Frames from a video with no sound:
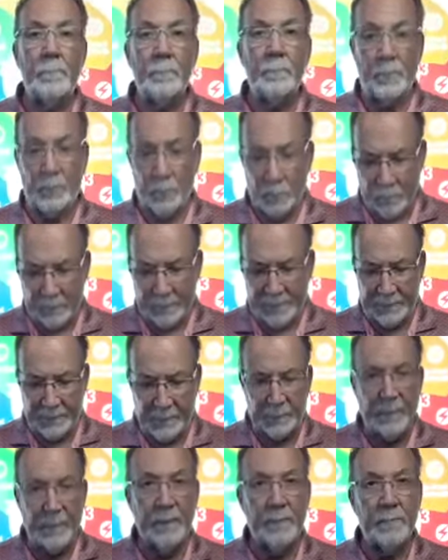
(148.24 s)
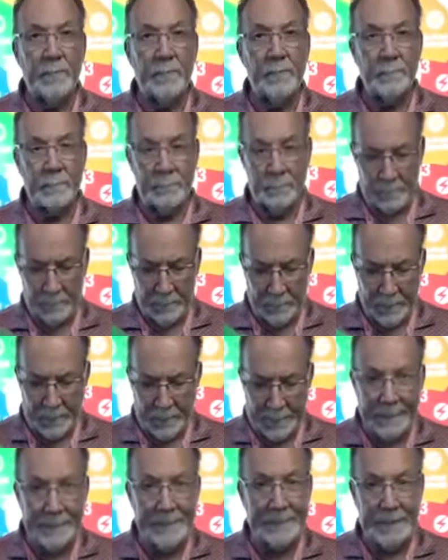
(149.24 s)
You go to see your partner and
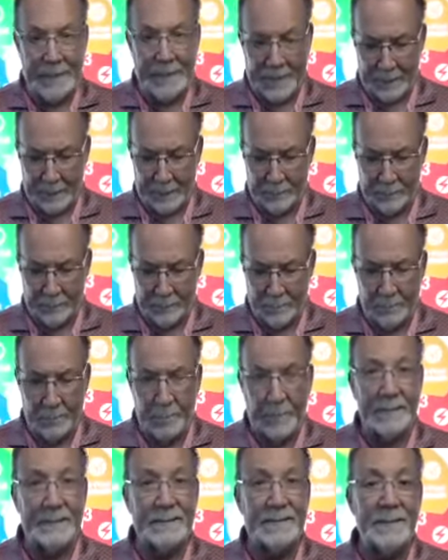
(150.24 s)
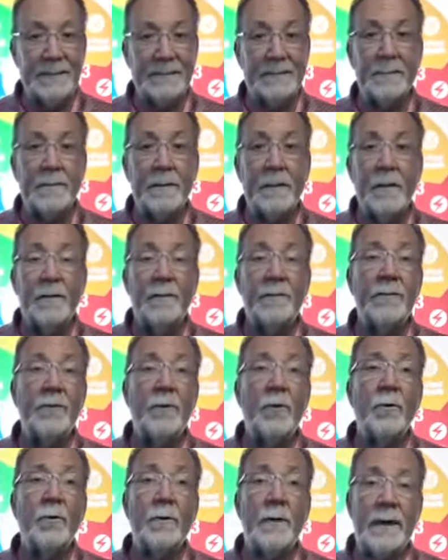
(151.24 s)
he's got it, but he says the
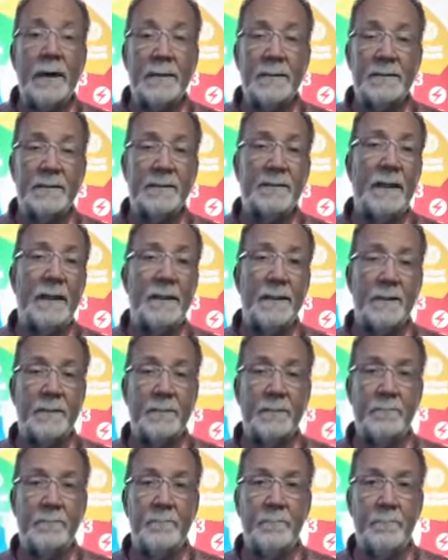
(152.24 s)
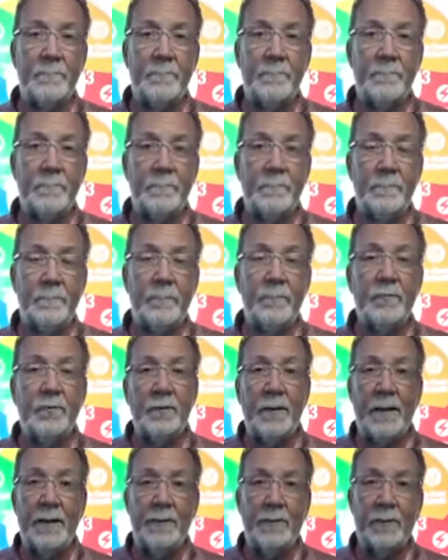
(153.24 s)
owner has to sign it. So
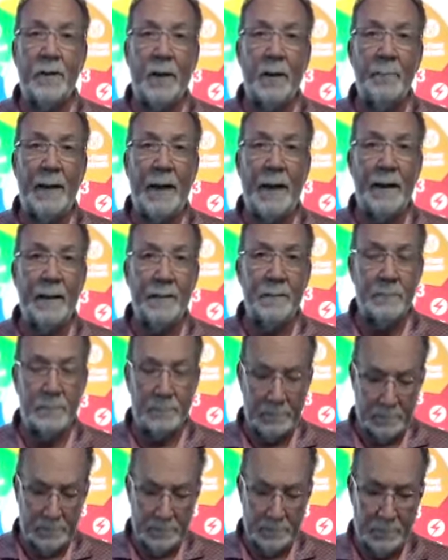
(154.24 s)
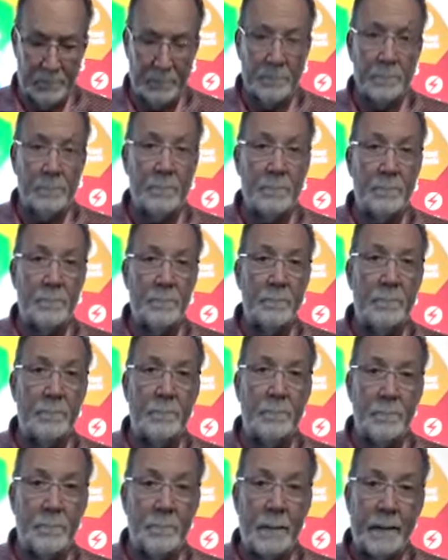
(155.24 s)
now you call back
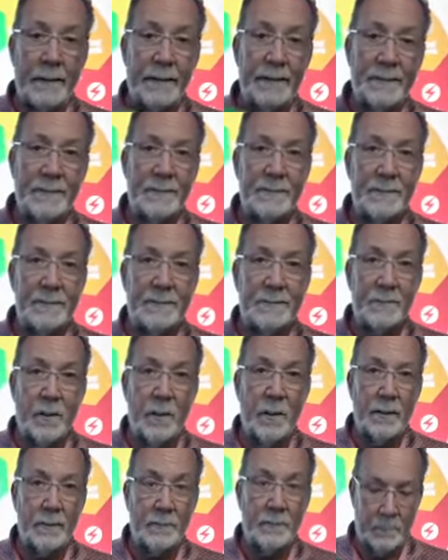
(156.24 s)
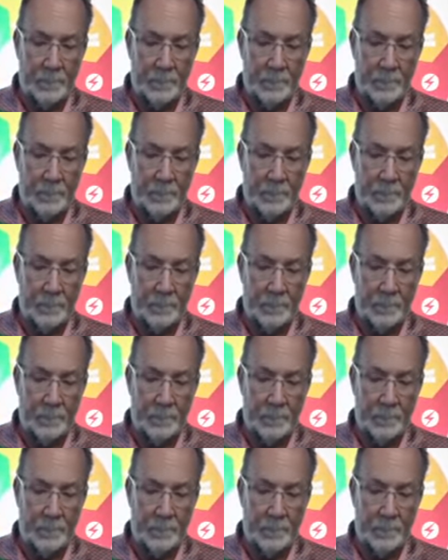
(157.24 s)
and he says it's gone.